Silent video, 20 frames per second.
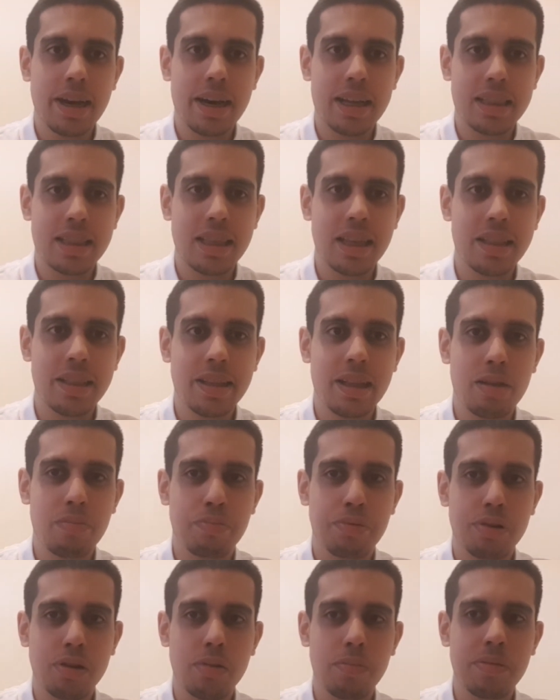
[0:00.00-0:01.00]
I think they'll
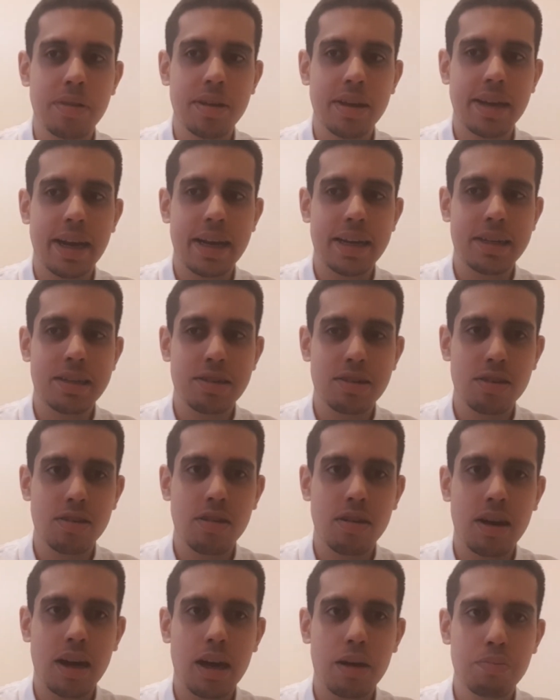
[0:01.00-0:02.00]
probably get a
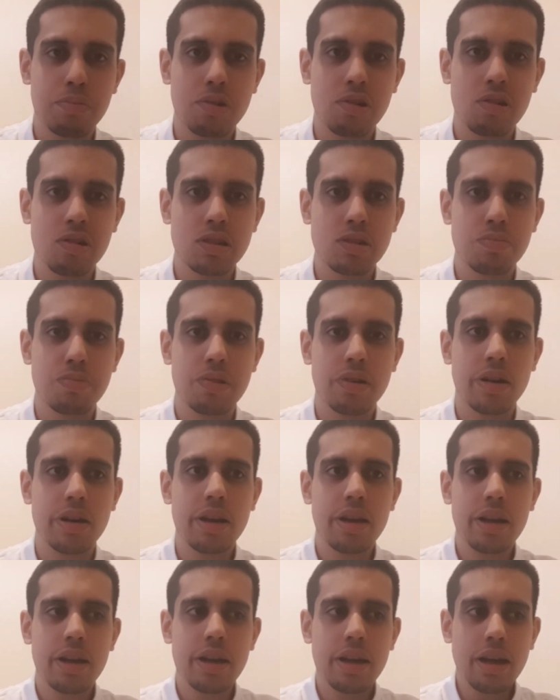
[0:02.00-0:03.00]
draw at most, but
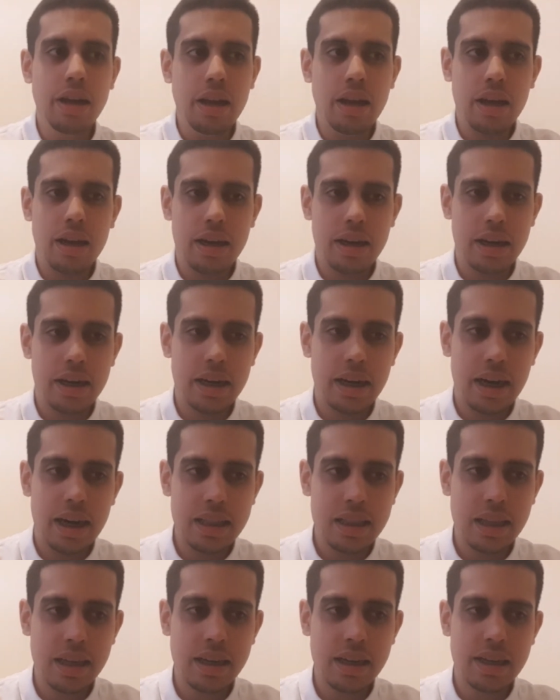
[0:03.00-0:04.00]
uh, I
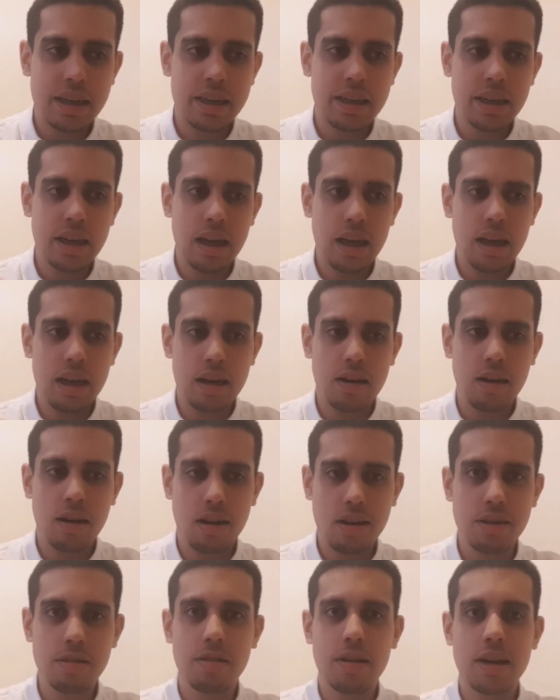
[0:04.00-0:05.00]
think uh,
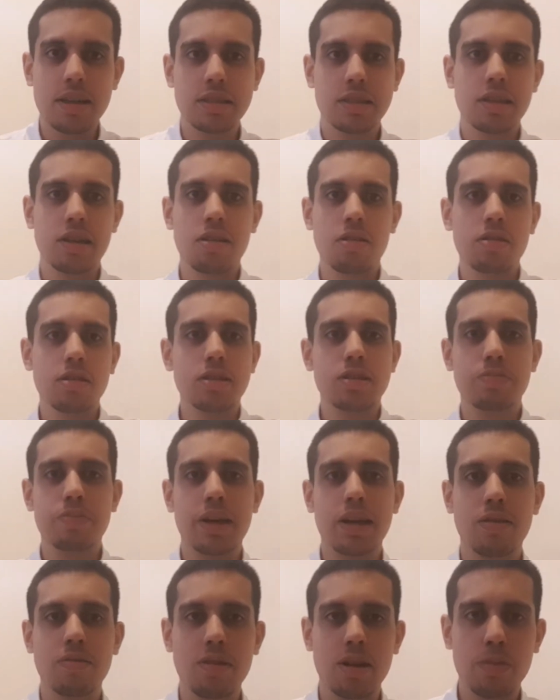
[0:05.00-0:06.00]
Carlo Ancelotti's
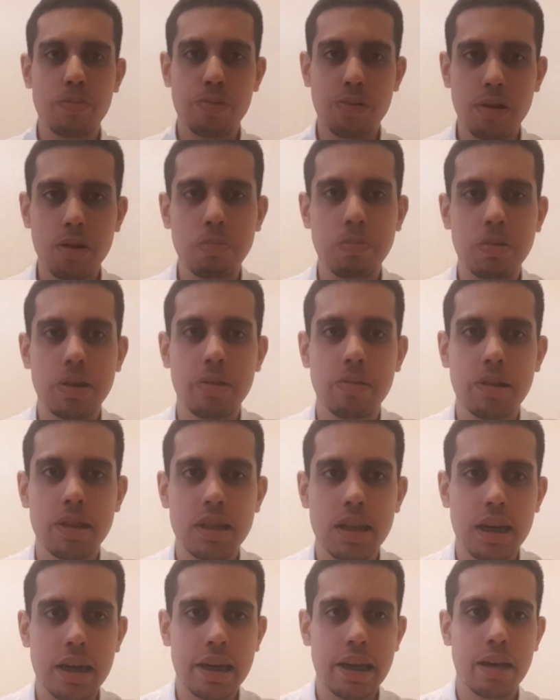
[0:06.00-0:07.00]
men will probably win
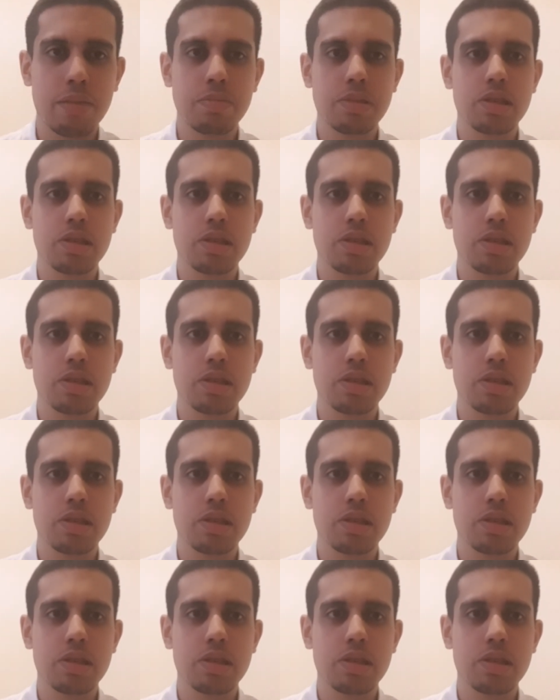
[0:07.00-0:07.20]
that game.